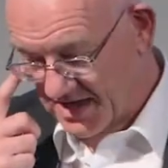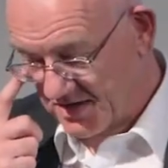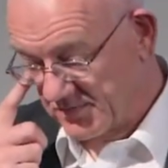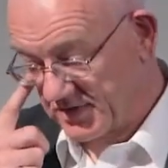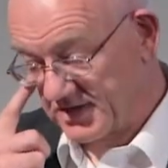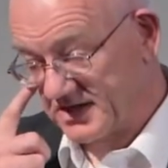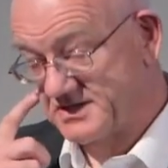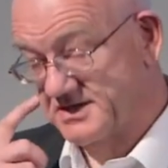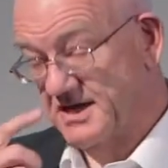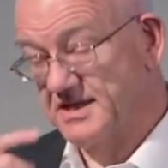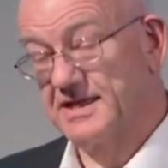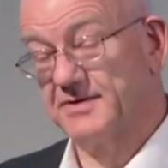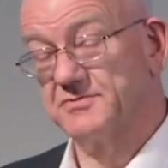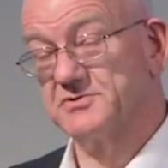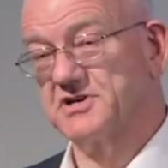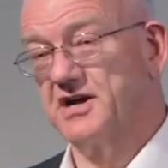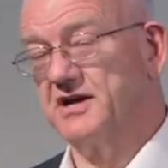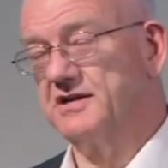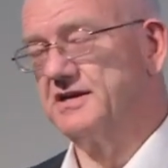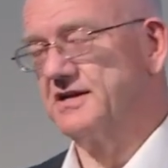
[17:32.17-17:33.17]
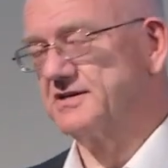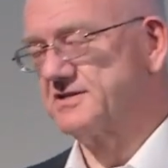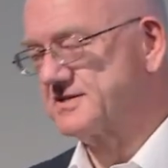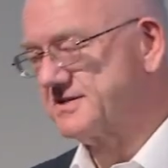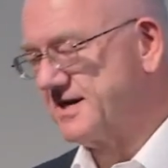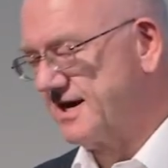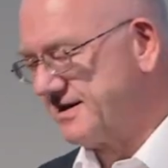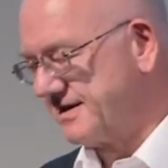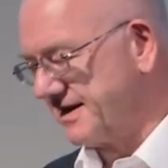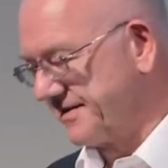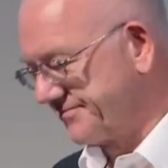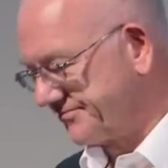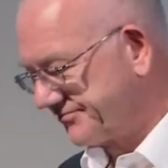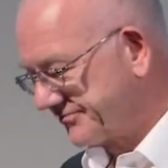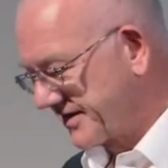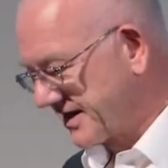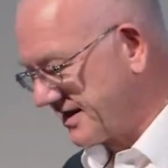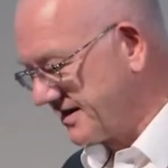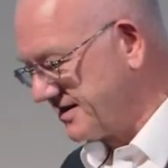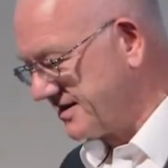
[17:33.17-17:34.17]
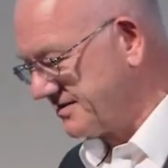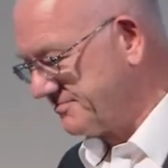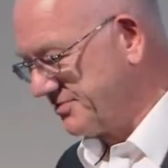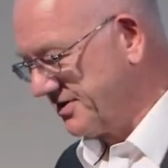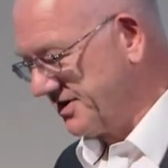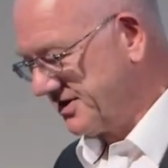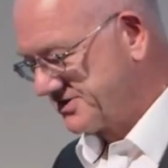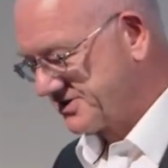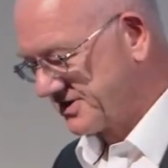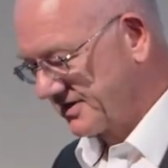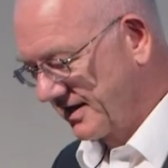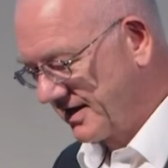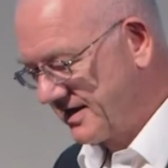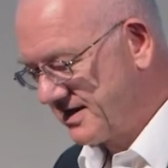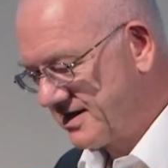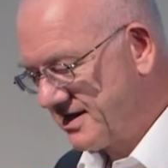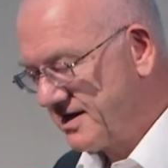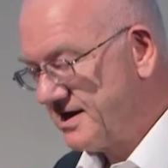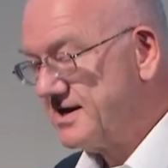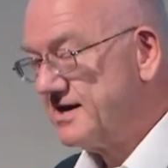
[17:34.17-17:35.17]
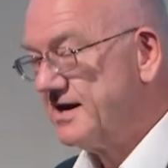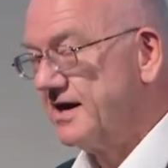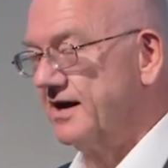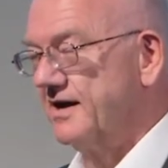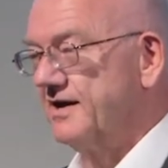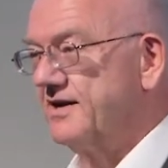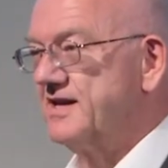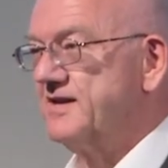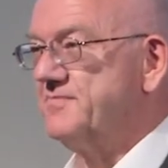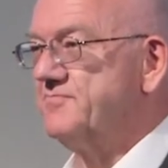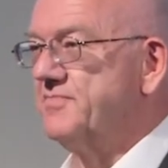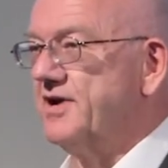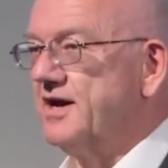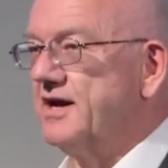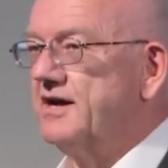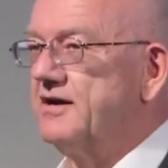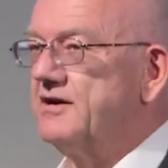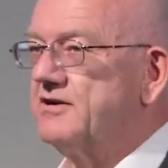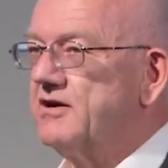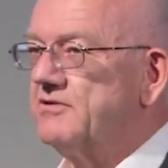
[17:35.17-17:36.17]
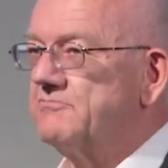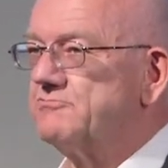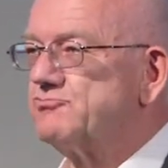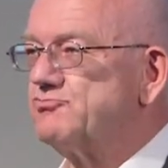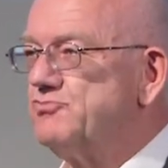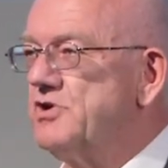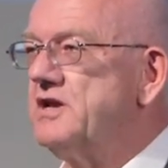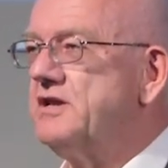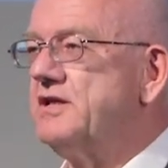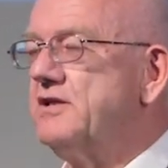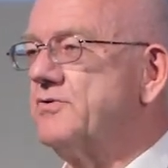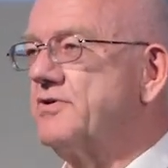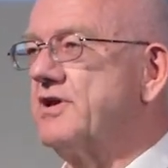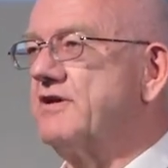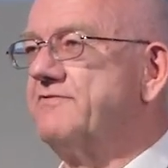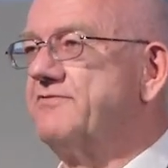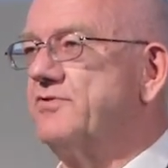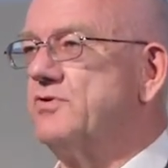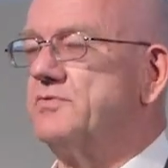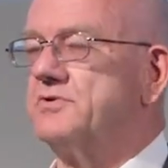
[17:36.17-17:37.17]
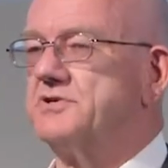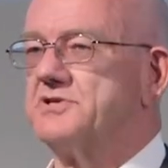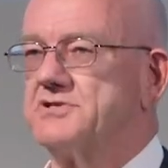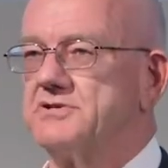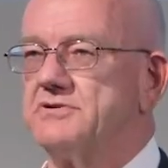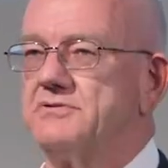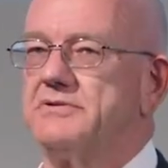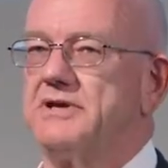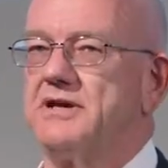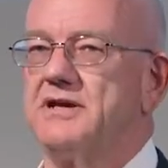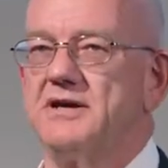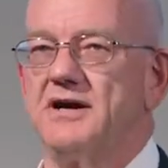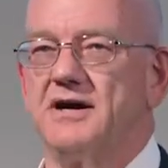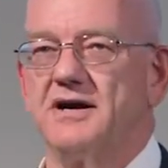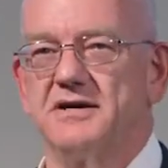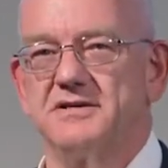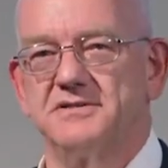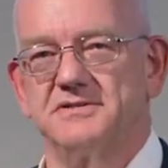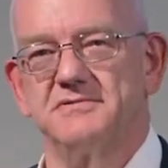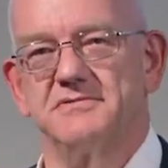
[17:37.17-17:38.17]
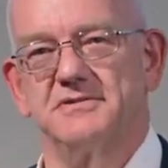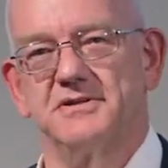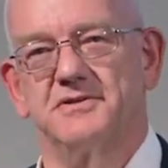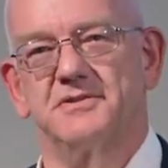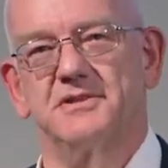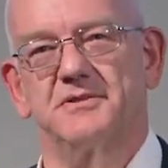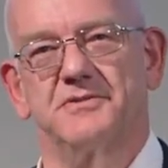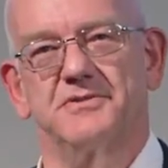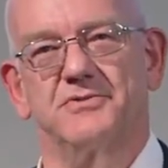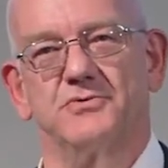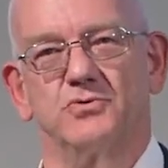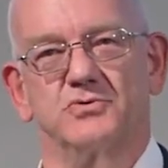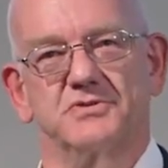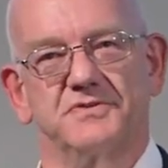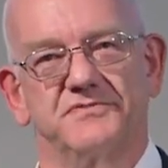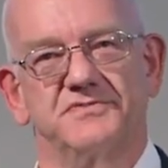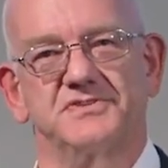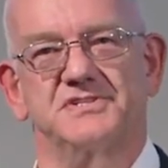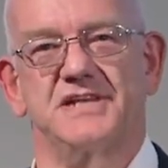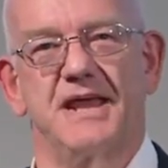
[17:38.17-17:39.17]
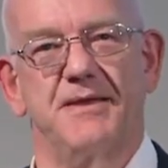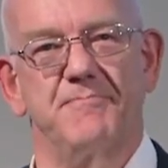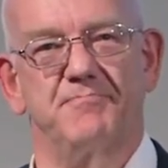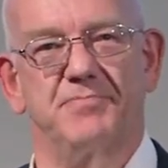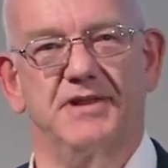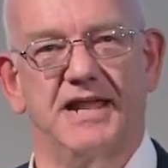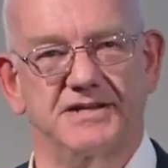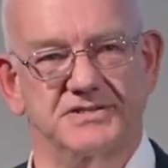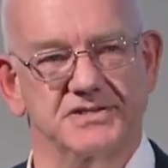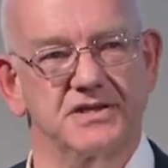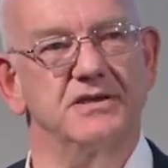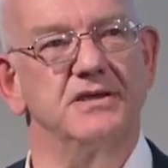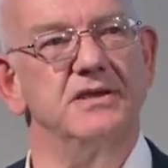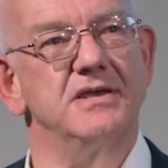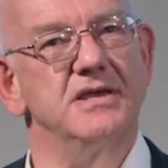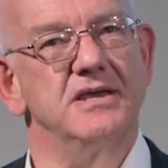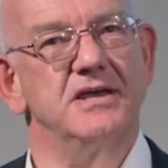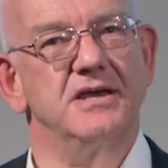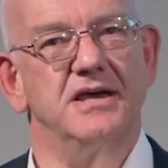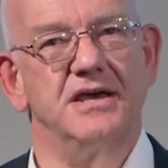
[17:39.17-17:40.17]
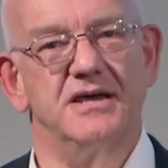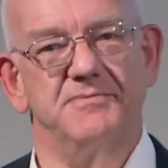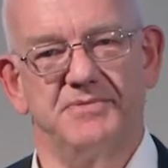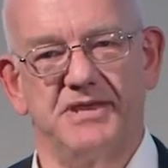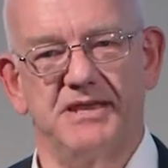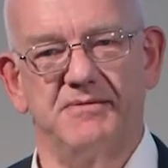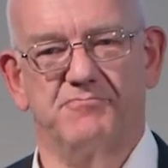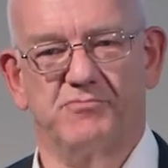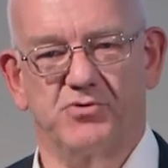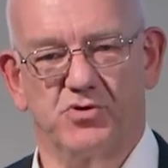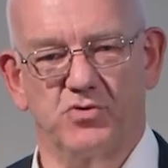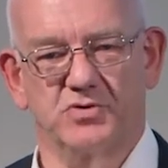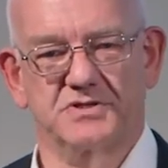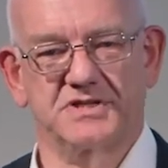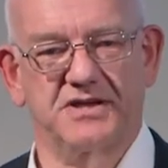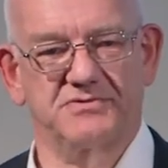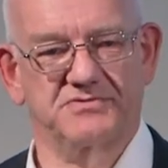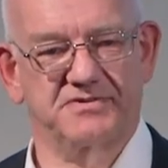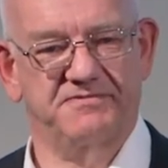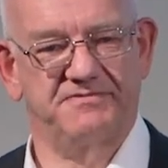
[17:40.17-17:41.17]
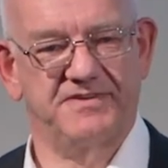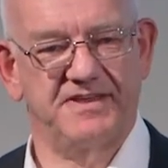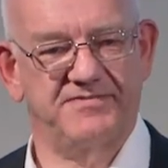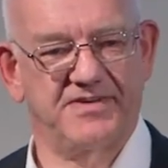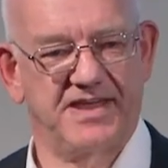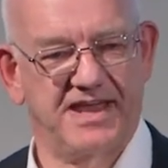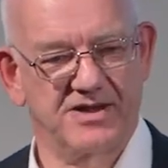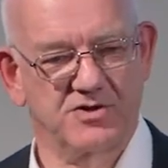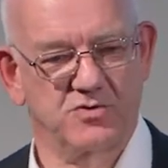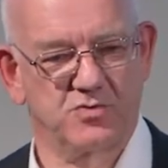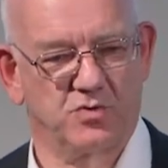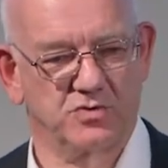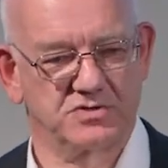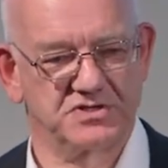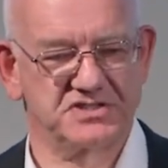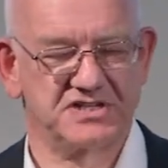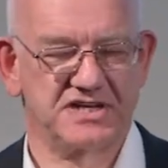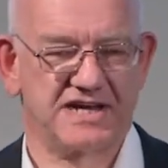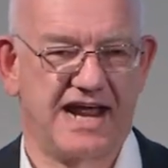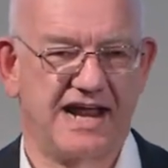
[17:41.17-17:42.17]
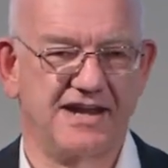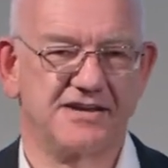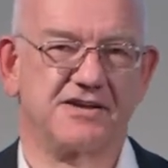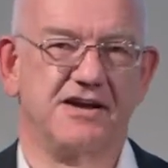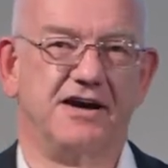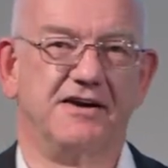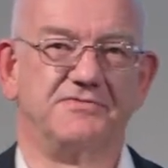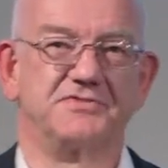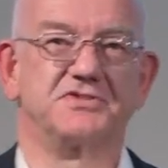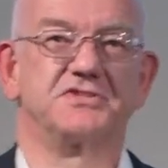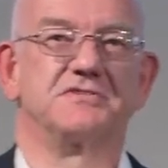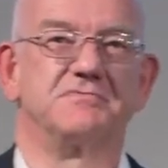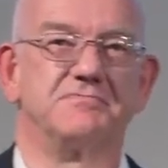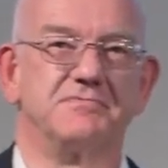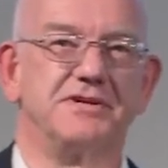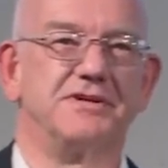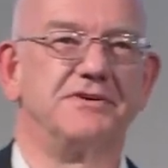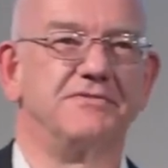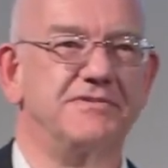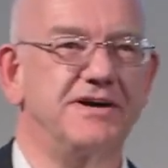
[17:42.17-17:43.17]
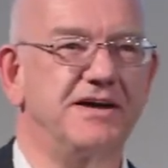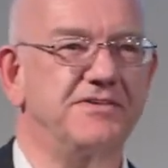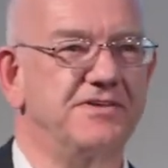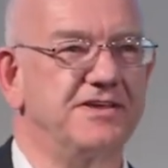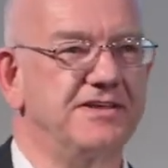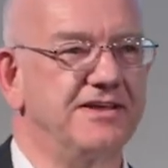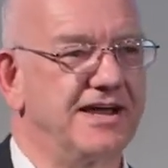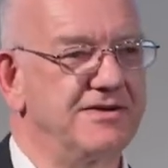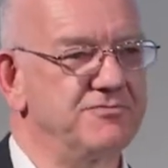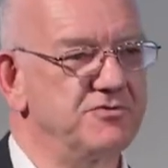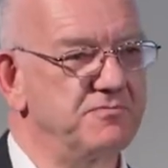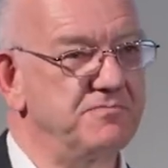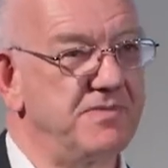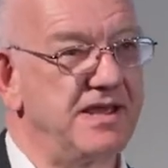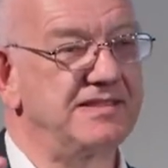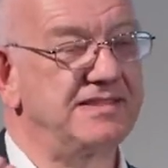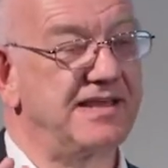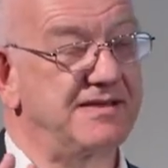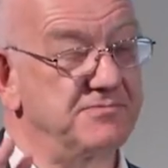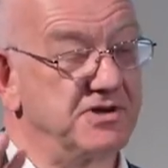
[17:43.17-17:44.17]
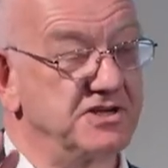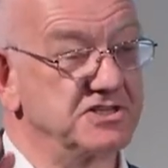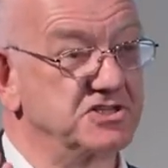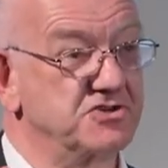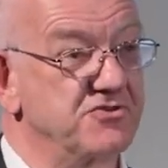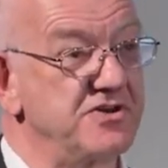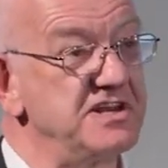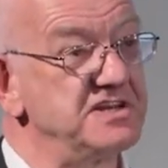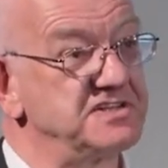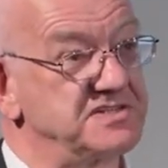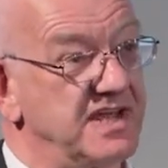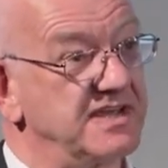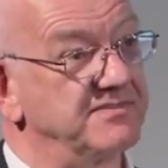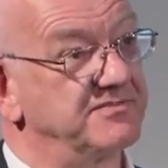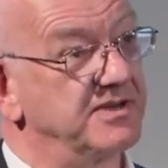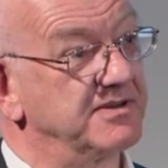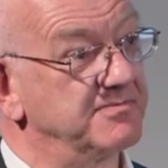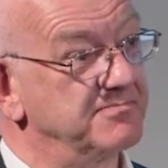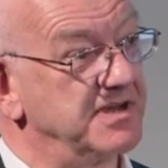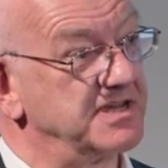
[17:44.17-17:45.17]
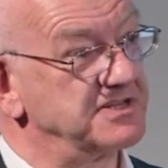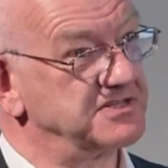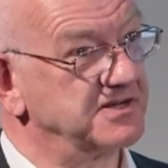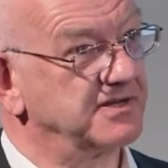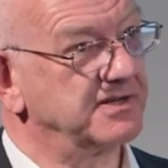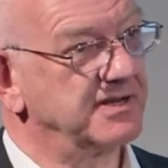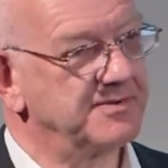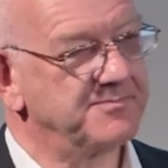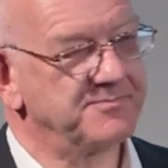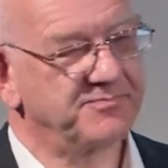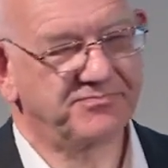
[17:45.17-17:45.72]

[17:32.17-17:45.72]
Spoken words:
Well, indeed, that was highly entertaining. And personally, I'm really looking forward to the thought of Sepp Blatter being brought out of FIFA headquarters in handcuffs. You know, I think I would make that my screensaver, basically.